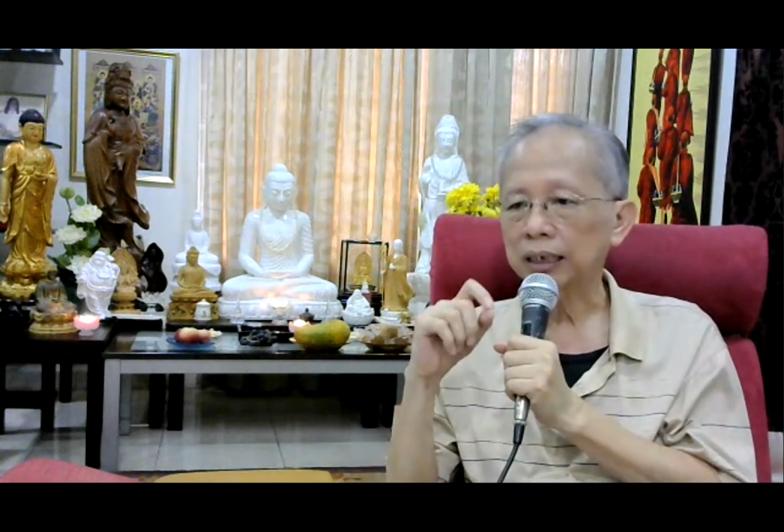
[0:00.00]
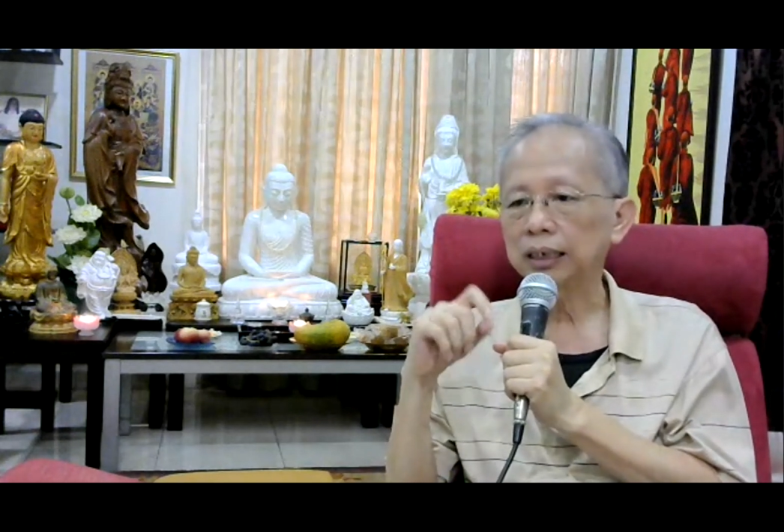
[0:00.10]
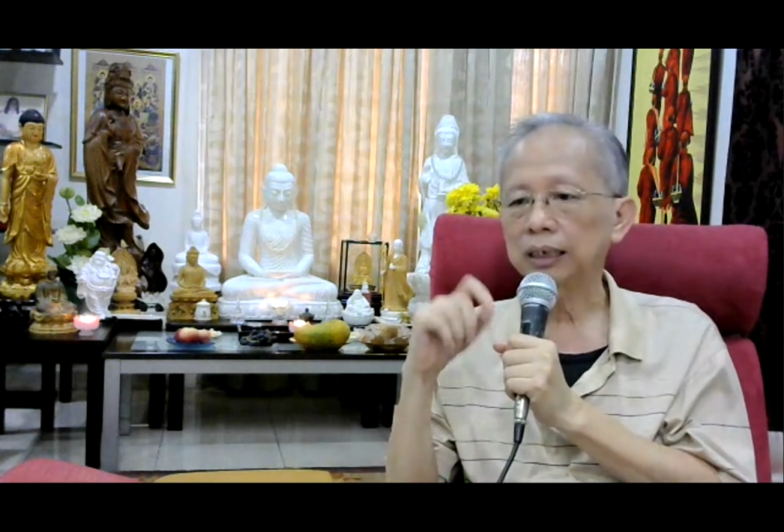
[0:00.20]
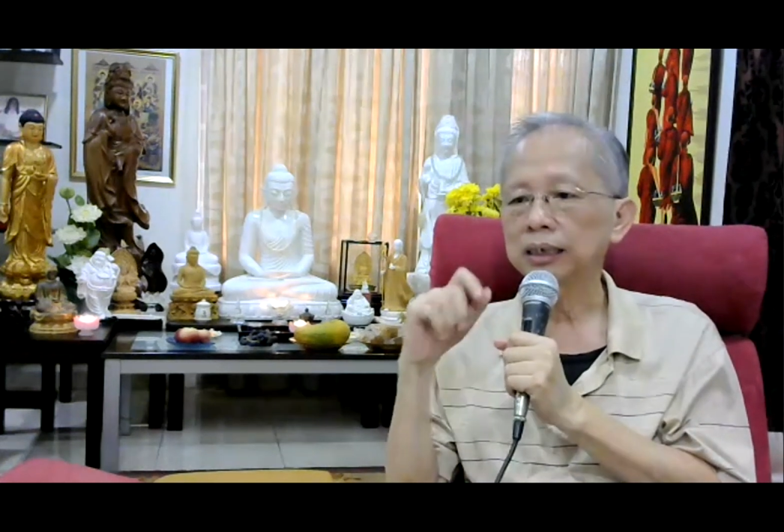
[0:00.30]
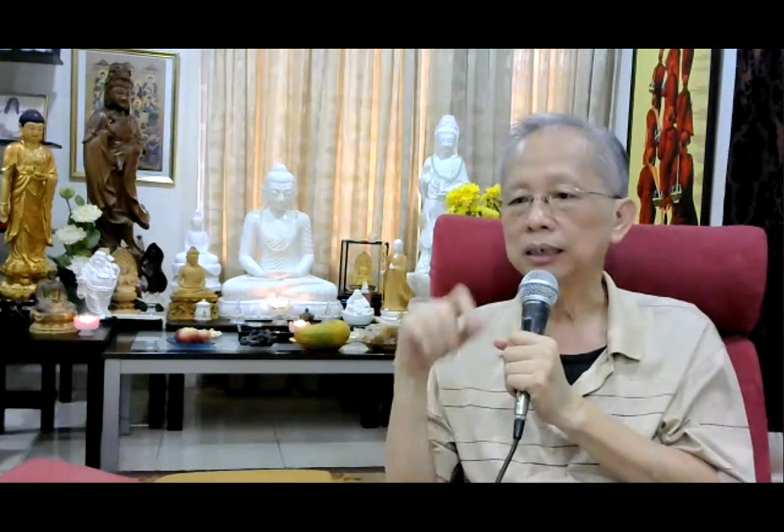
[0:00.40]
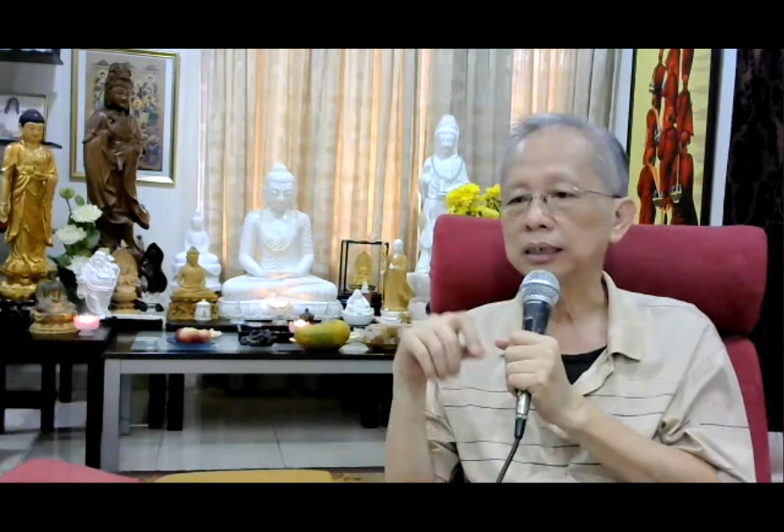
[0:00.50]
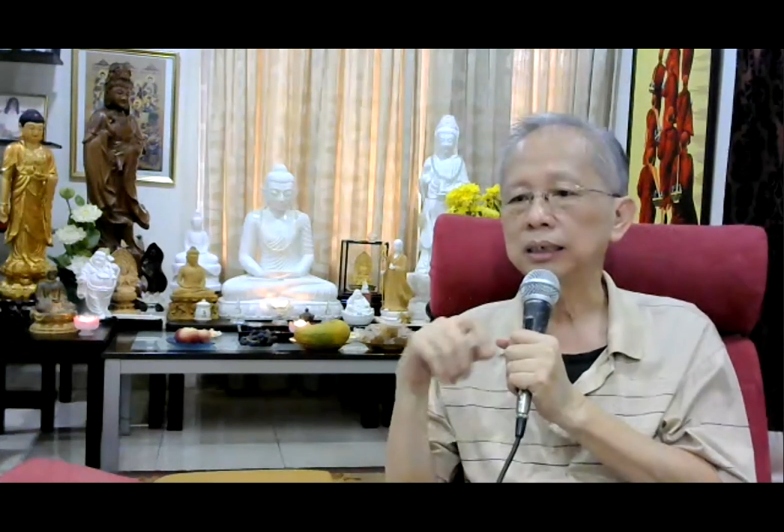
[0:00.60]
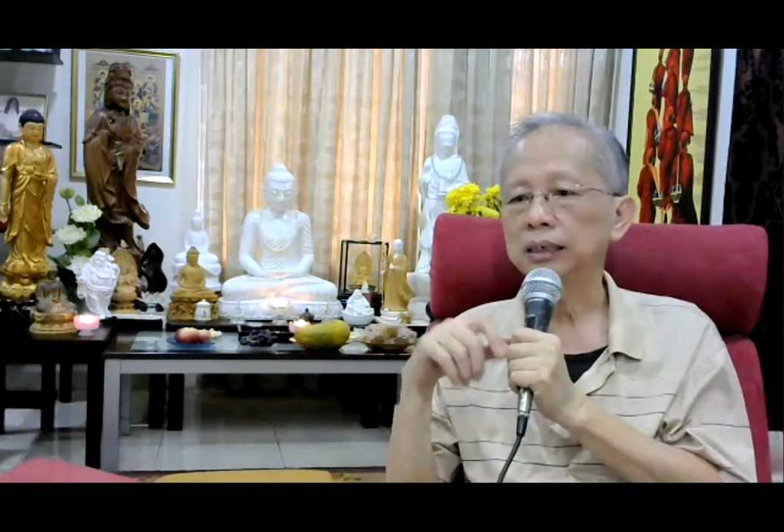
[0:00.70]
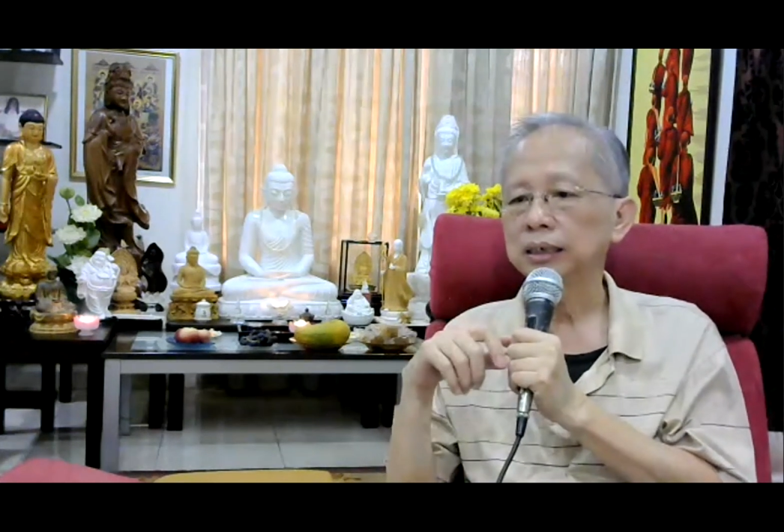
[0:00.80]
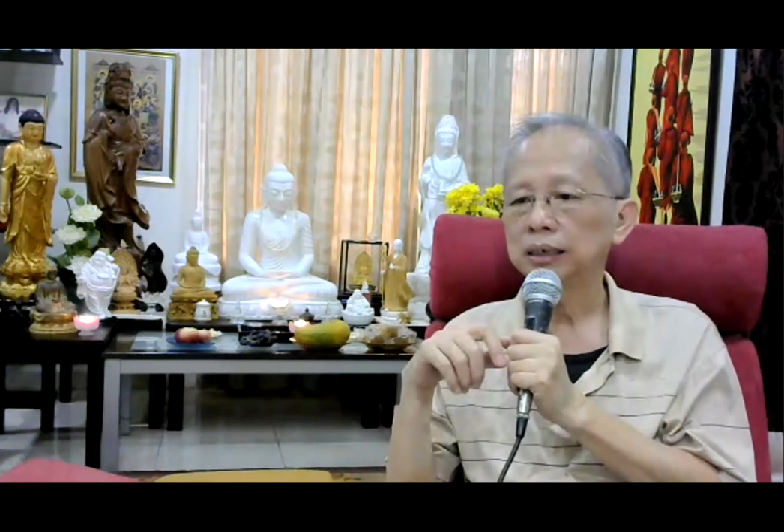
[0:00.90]
clearly,
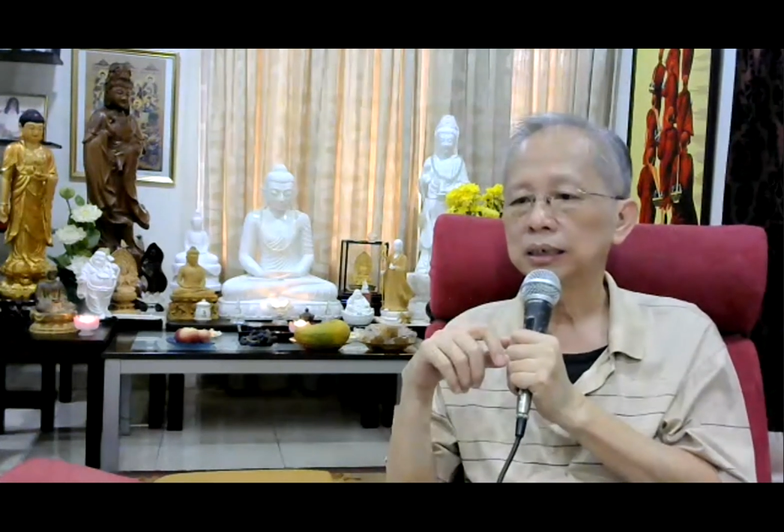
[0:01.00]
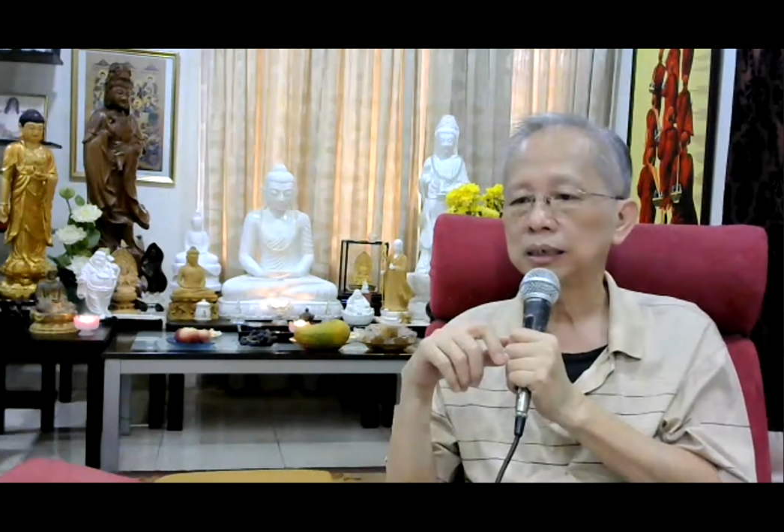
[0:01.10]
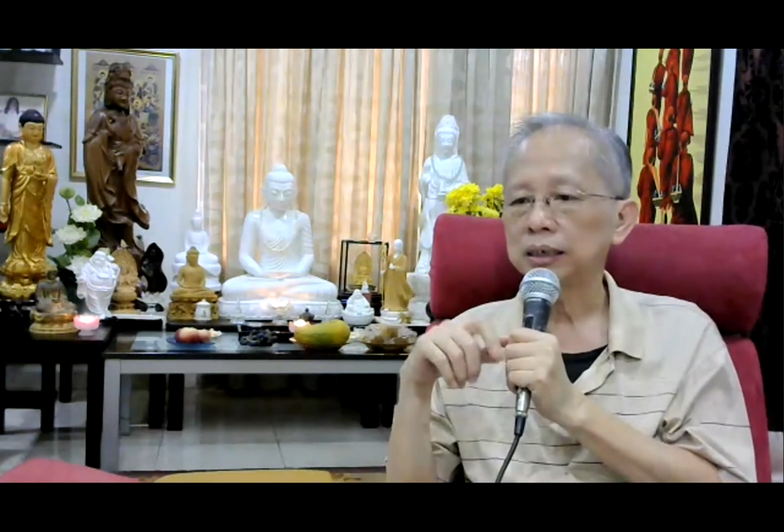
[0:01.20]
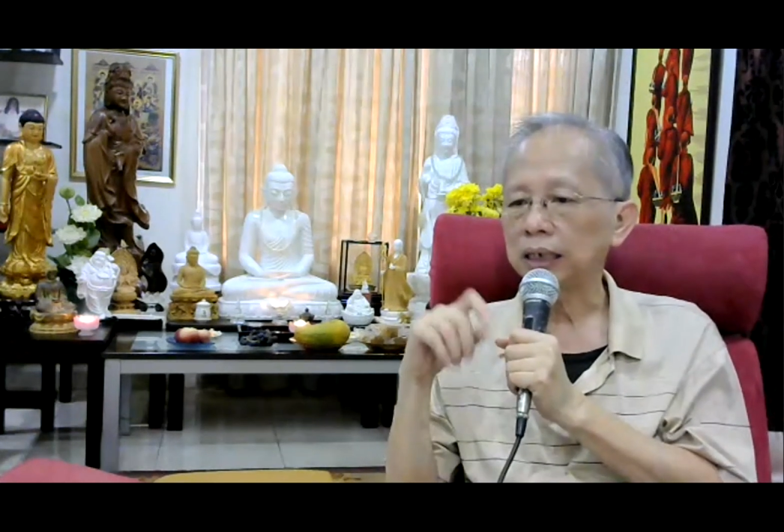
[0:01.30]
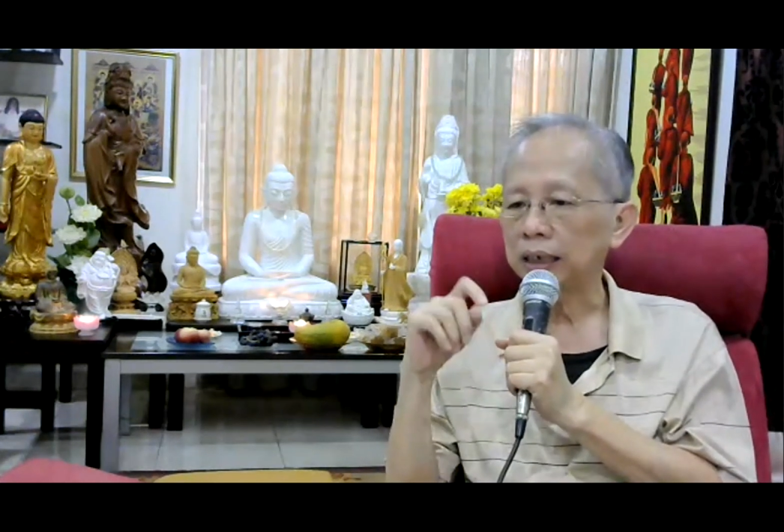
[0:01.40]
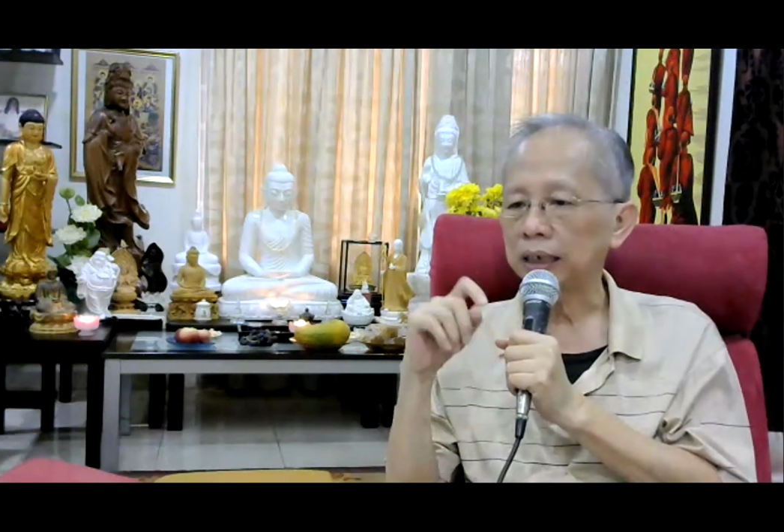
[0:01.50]
that